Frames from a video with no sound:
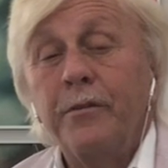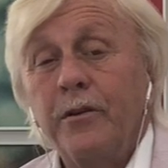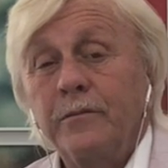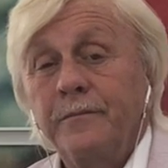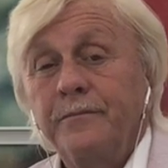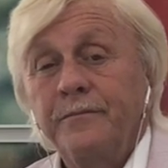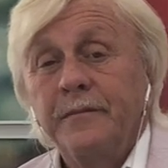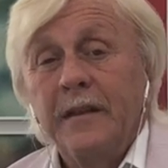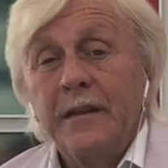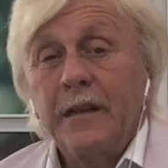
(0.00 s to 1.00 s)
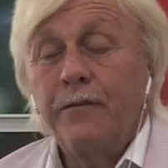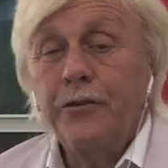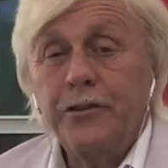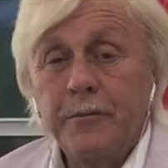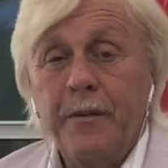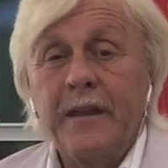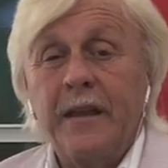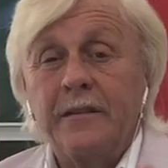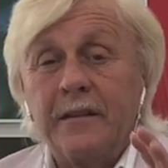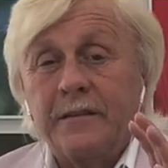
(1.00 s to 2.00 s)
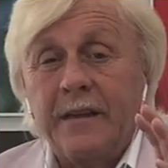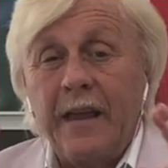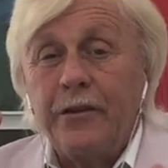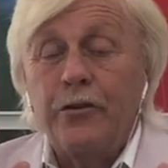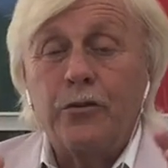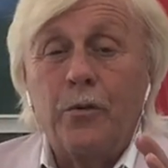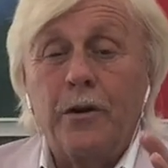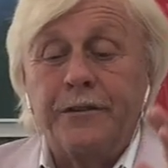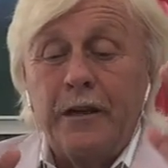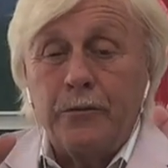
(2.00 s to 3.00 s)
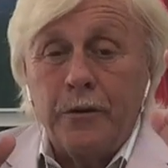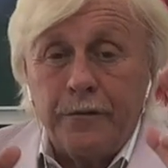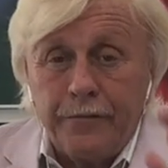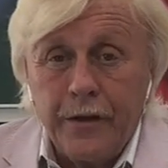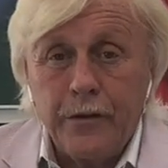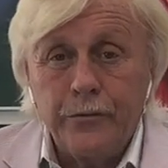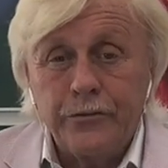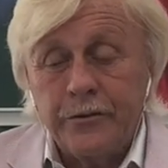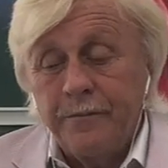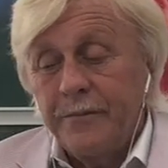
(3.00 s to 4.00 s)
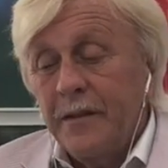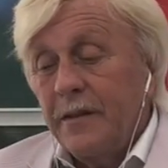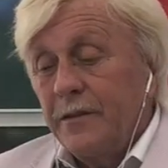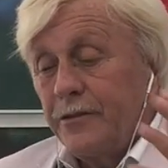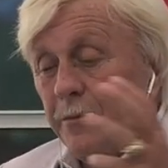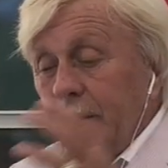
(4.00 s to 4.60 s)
you if you just begin to take your words and refuse to be